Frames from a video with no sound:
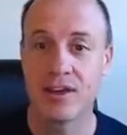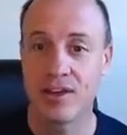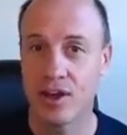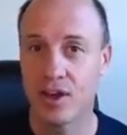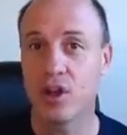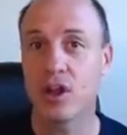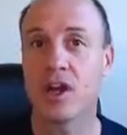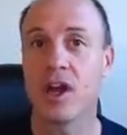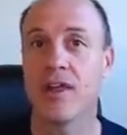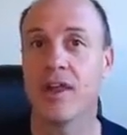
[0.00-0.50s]

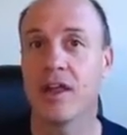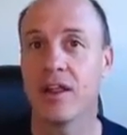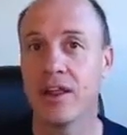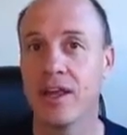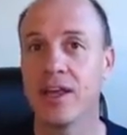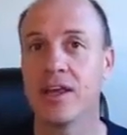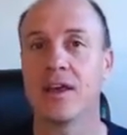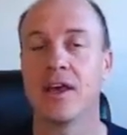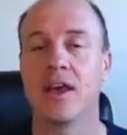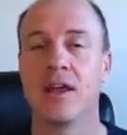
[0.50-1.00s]
could click on that
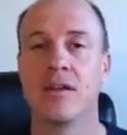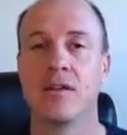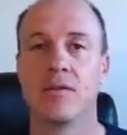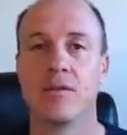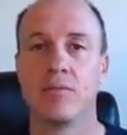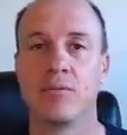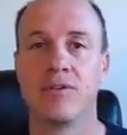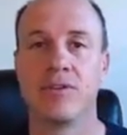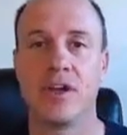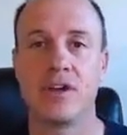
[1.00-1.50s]
link
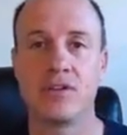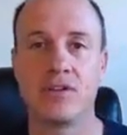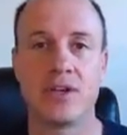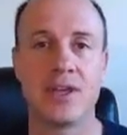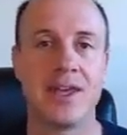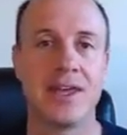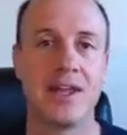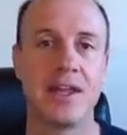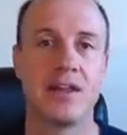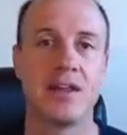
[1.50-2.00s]
and
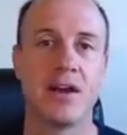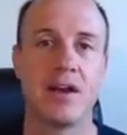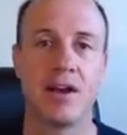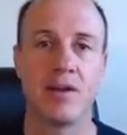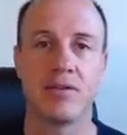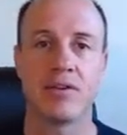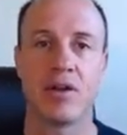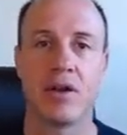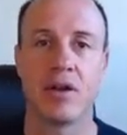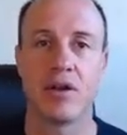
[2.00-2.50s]
potentially get in there
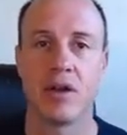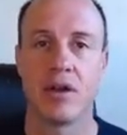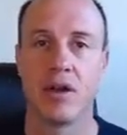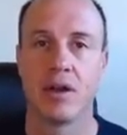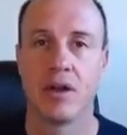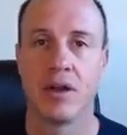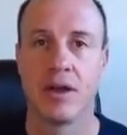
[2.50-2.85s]
and start